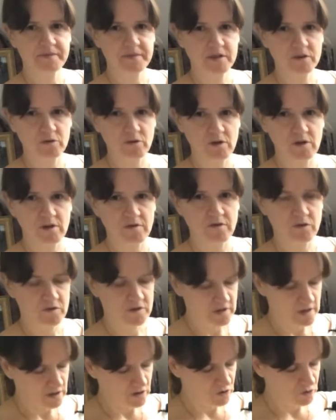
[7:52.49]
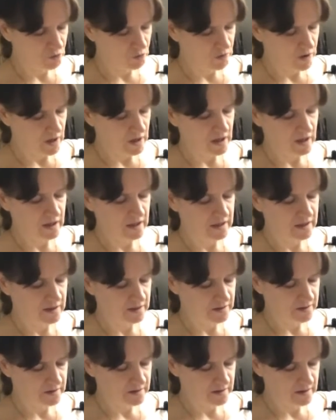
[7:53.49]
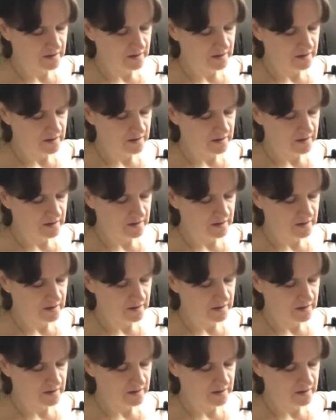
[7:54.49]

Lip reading: So if you tend to wear heels,